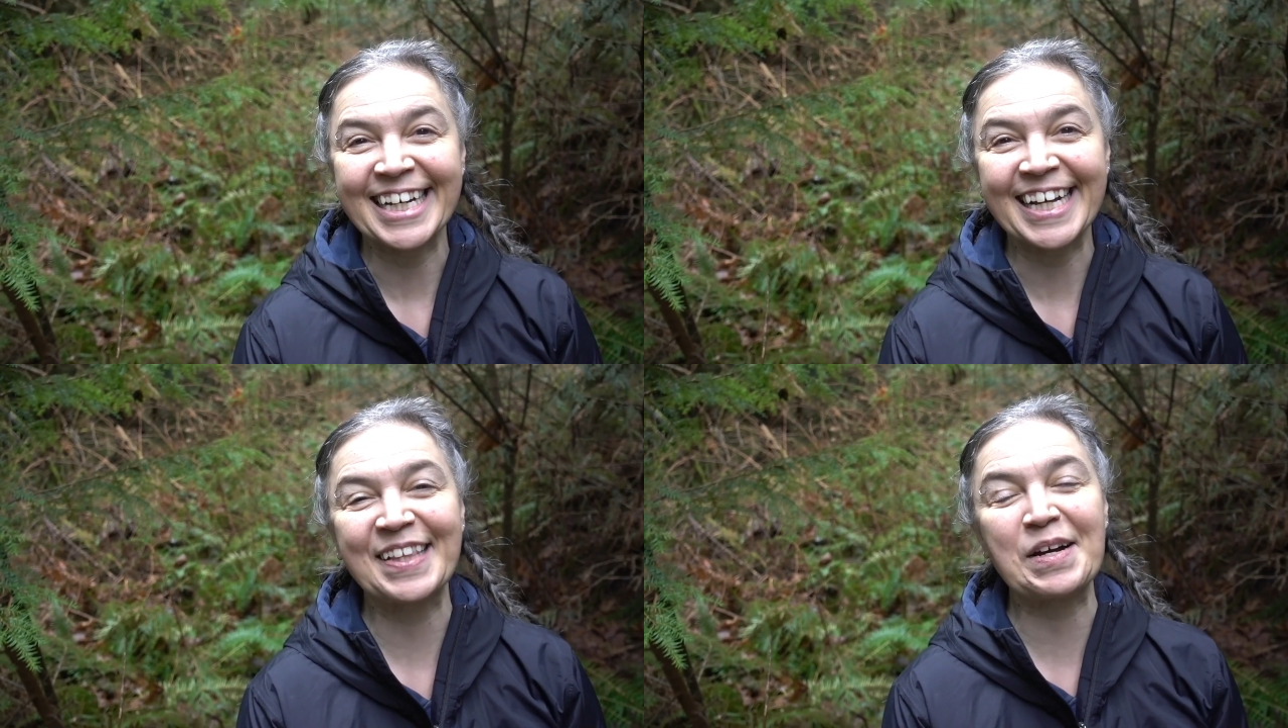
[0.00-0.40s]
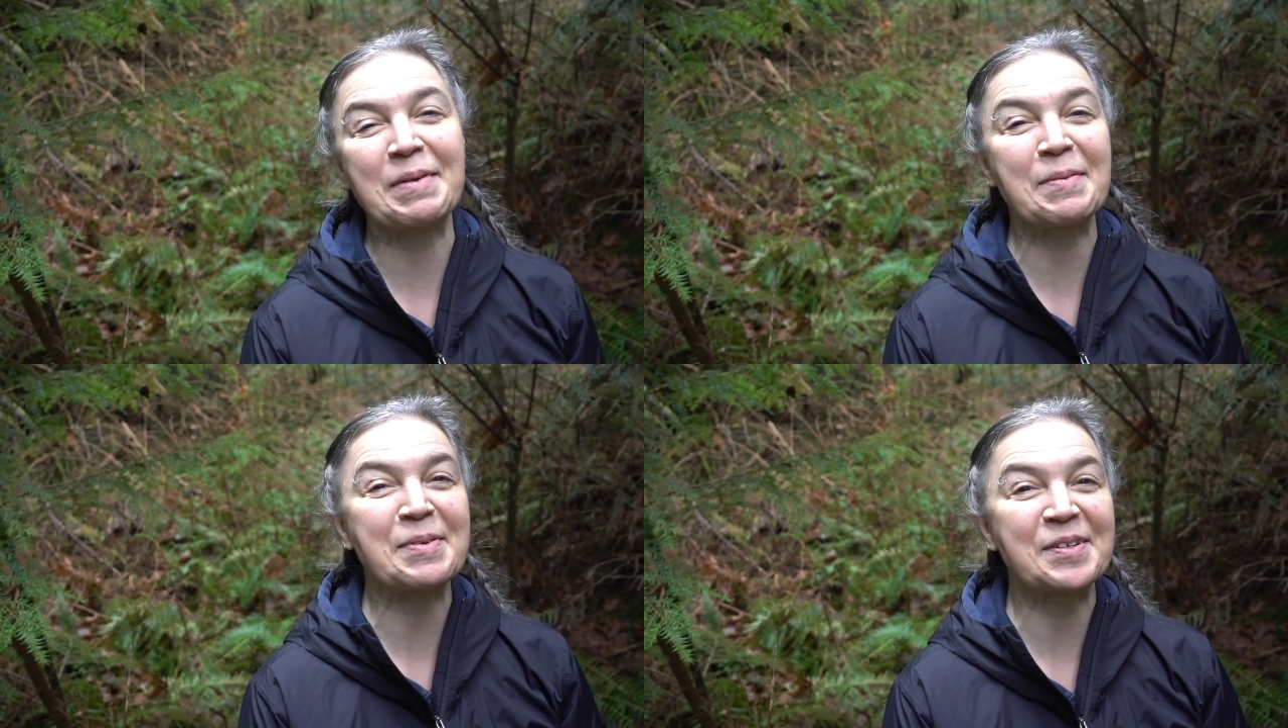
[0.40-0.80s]
Hello
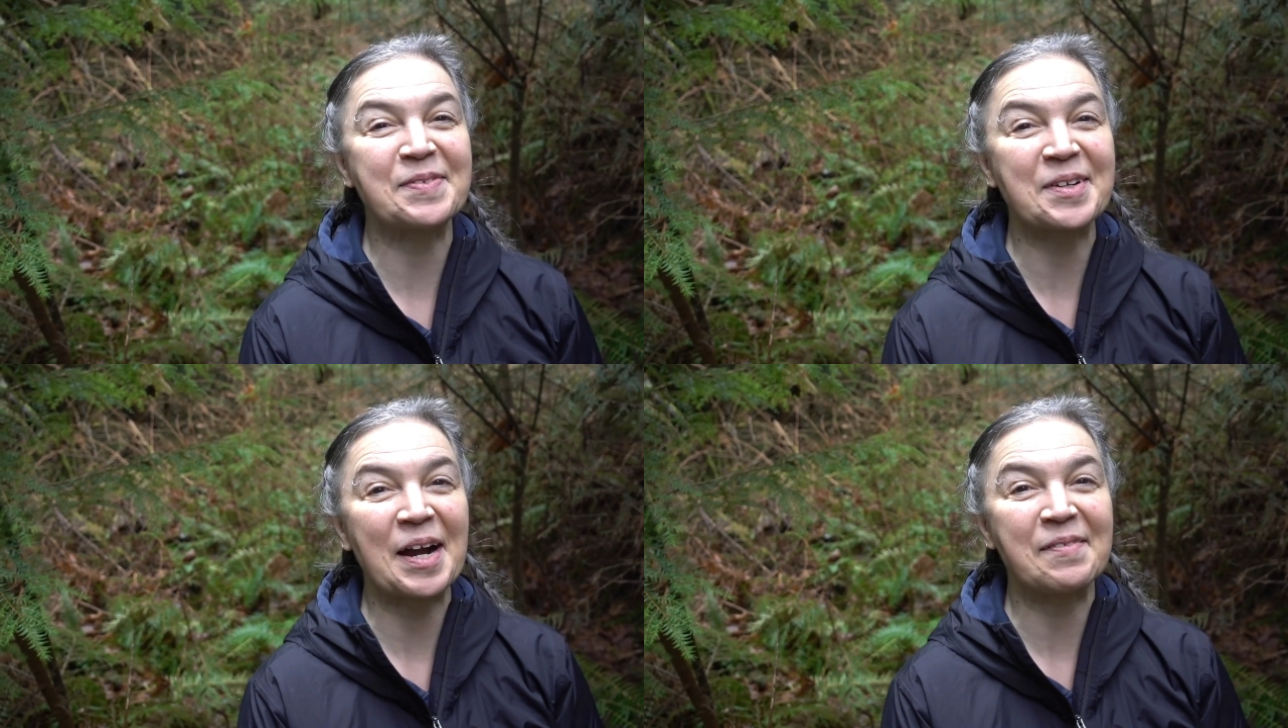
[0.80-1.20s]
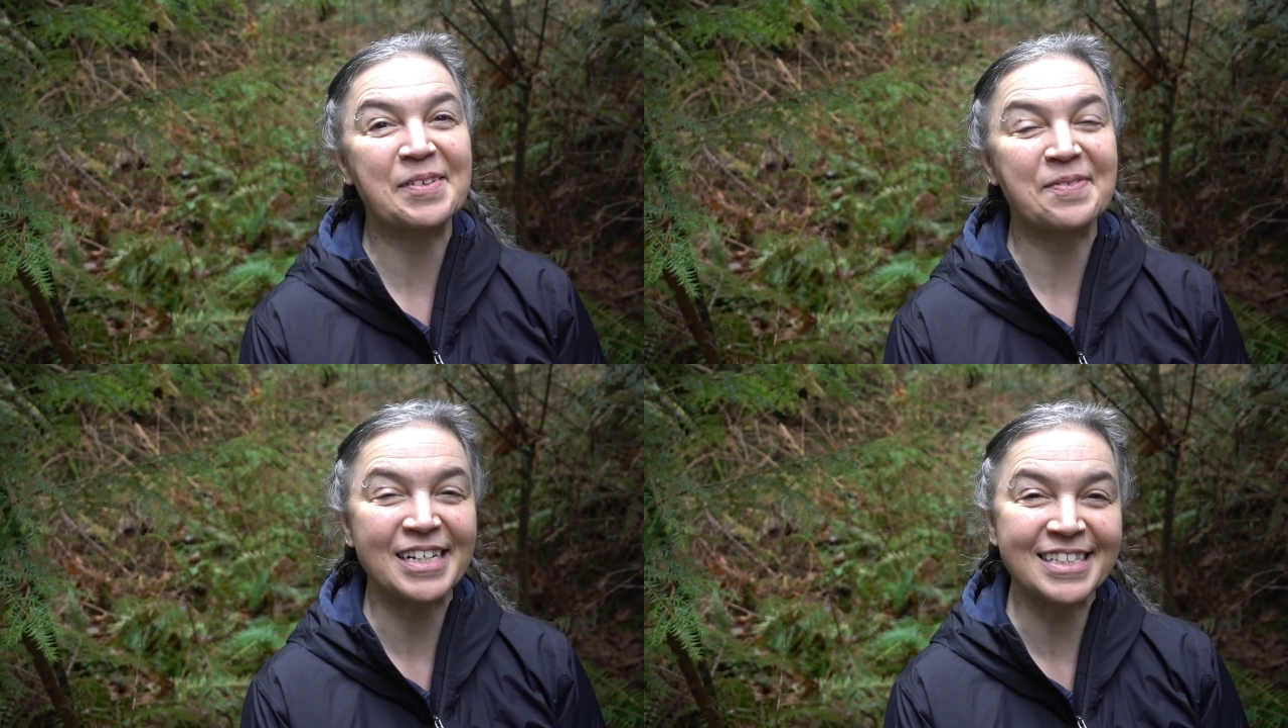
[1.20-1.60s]
my beautiful crafty
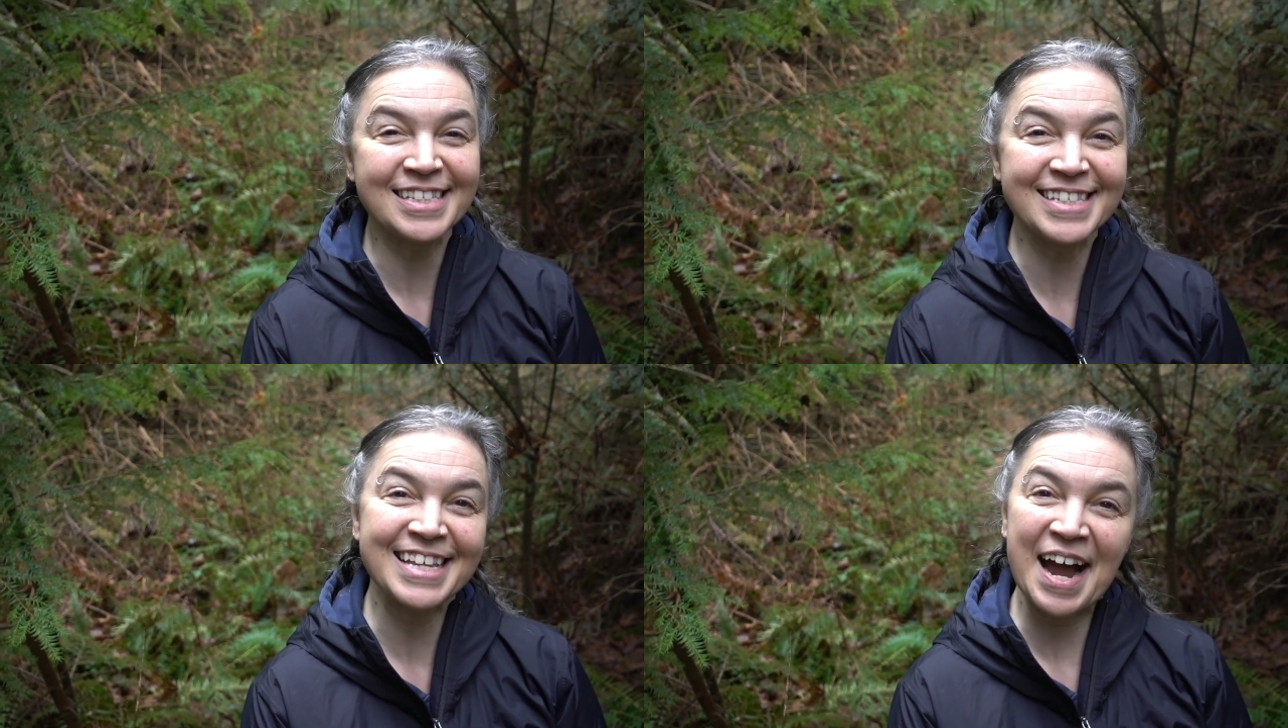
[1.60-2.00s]
friends,